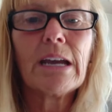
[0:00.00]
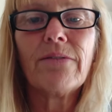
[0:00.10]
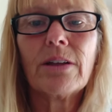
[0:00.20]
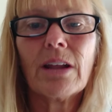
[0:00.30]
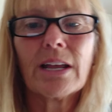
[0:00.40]

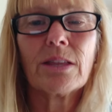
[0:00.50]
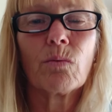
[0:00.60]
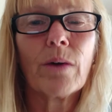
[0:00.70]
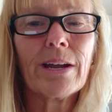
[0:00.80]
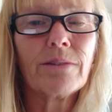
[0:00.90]
even like the
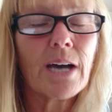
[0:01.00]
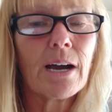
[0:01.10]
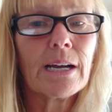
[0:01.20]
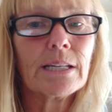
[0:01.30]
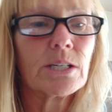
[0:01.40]
red
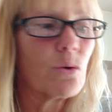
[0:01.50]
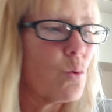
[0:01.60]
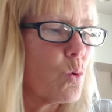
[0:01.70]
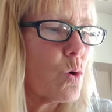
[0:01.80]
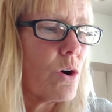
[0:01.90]
tides
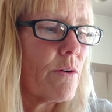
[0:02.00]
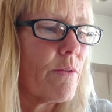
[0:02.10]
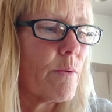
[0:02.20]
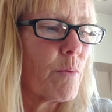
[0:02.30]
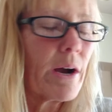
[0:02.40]
or
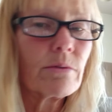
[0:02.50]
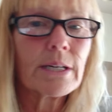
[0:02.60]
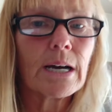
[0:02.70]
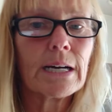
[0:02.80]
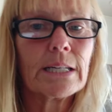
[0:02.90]
the brown
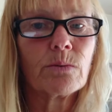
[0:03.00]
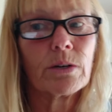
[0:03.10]
tides,